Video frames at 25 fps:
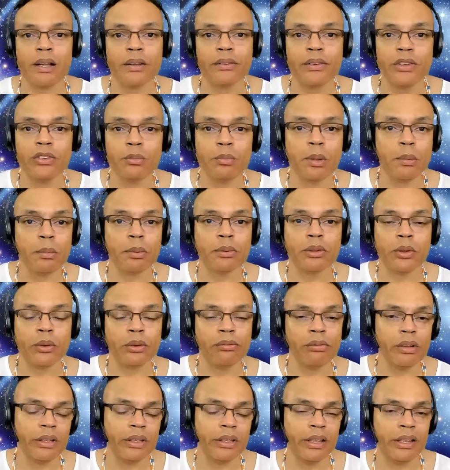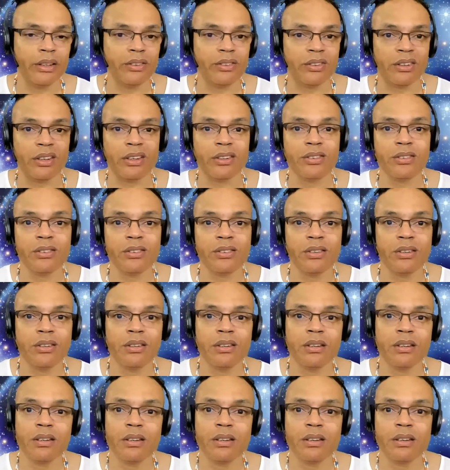These people don't really exist.
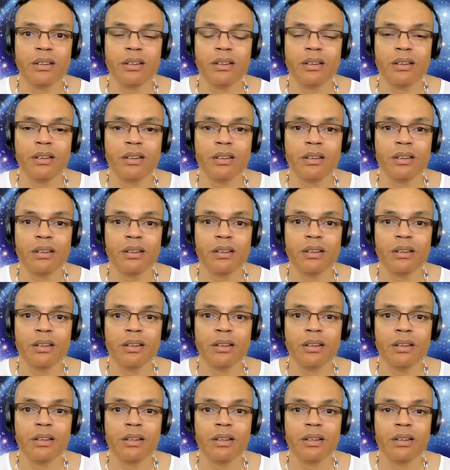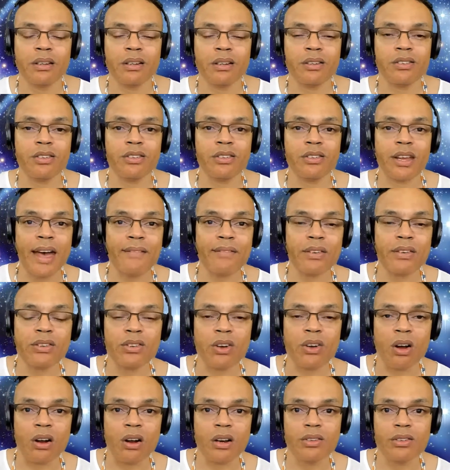They're just
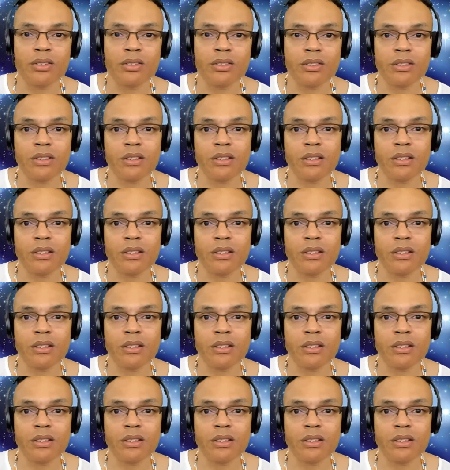avatars.